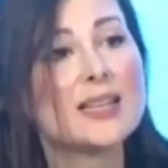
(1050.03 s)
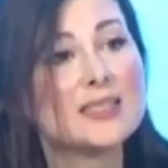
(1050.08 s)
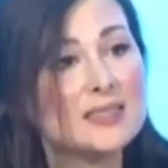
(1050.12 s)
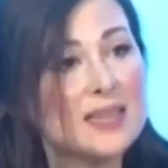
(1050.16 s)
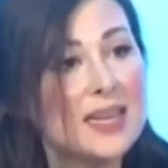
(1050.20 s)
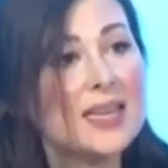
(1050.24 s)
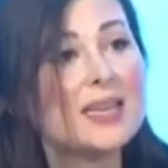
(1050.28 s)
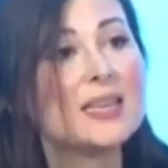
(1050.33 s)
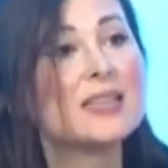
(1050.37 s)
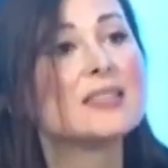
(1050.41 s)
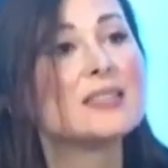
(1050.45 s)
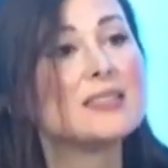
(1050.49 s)

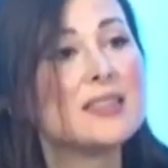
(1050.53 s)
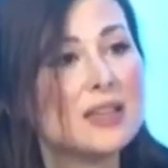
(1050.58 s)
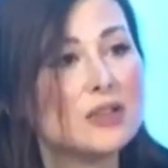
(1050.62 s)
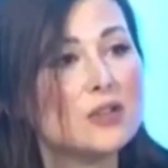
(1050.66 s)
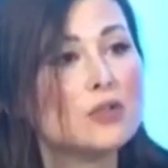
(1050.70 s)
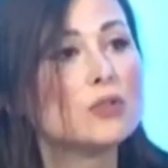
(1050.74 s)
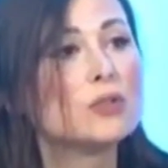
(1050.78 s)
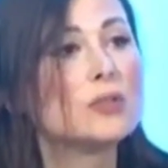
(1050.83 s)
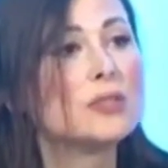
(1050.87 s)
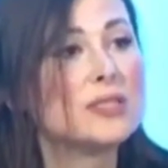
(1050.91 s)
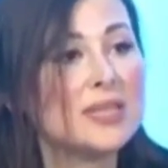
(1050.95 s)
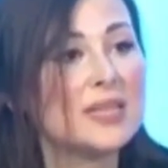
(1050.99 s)
taken
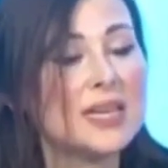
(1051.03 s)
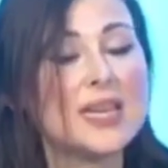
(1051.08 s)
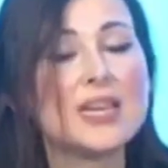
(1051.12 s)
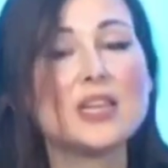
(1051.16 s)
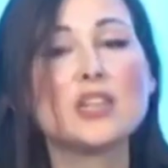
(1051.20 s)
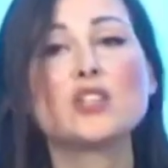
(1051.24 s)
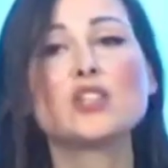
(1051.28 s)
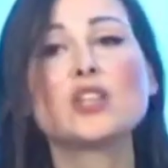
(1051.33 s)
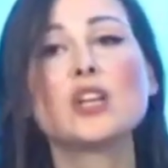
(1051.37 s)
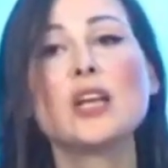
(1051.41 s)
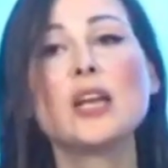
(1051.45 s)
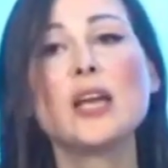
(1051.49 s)
central
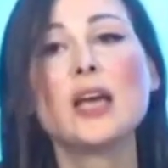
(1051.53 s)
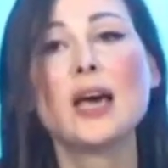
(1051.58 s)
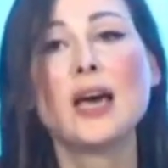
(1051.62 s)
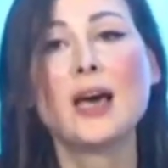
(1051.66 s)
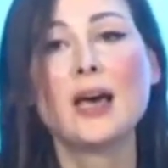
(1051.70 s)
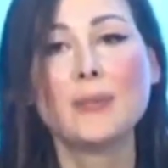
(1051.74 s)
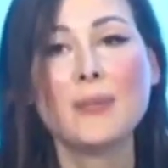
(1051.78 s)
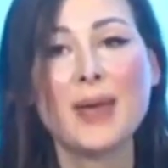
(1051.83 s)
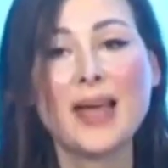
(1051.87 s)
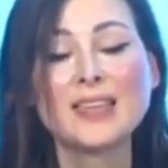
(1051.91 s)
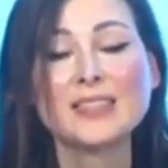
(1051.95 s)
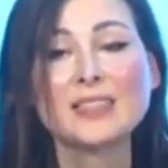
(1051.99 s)
stage
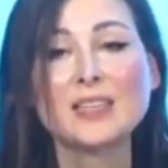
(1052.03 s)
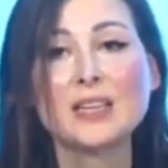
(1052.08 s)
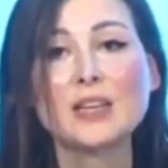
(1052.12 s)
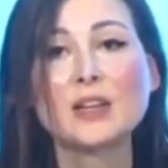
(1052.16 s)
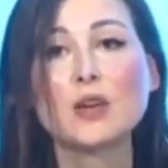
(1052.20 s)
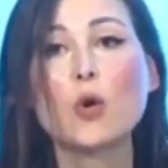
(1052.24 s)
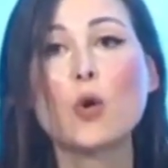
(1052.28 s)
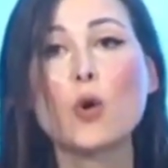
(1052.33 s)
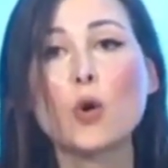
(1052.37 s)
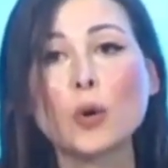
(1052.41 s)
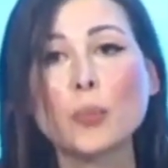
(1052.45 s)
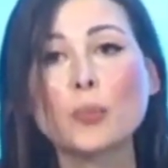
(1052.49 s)
as a
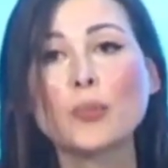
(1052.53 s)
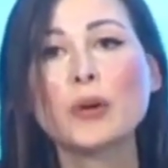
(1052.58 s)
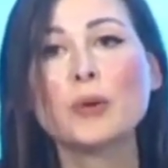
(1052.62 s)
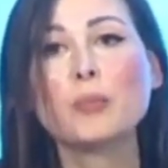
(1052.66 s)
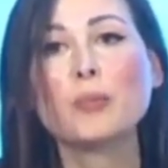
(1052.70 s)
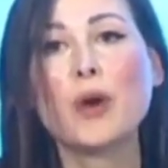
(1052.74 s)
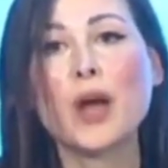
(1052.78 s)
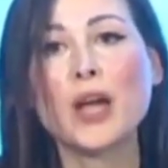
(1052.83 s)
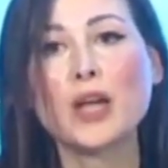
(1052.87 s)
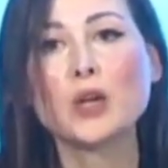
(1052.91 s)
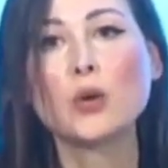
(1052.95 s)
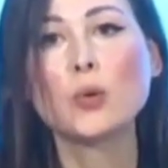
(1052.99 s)
corporate
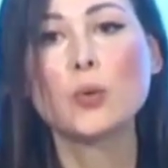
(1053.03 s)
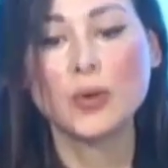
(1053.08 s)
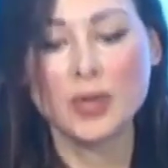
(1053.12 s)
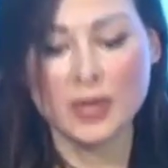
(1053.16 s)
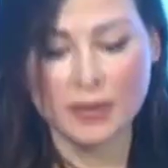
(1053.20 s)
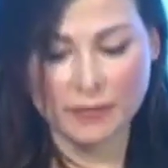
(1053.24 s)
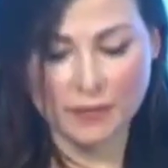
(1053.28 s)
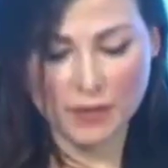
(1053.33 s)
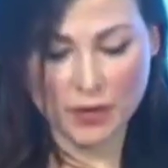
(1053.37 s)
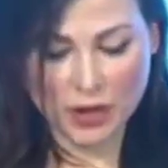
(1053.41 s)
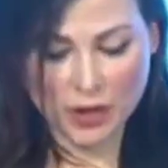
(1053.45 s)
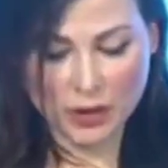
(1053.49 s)

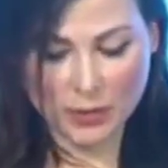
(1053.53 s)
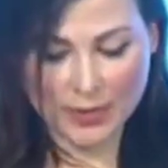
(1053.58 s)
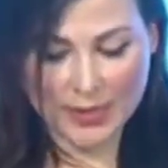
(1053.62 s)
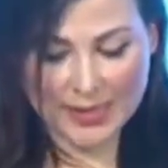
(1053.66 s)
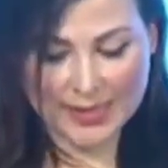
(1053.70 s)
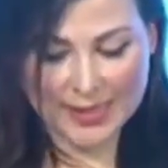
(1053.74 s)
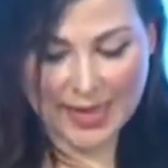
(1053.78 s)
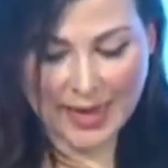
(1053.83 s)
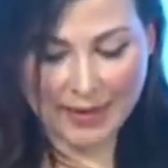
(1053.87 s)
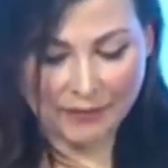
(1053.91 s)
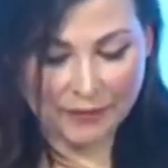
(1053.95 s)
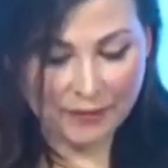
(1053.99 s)
priority for
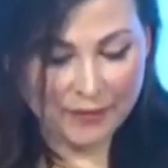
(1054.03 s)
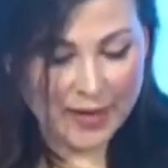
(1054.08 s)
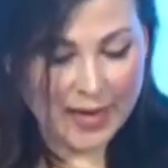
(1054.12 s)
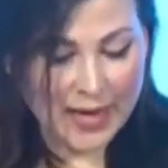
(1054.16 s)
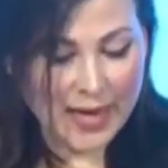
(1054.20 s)
UNICEF,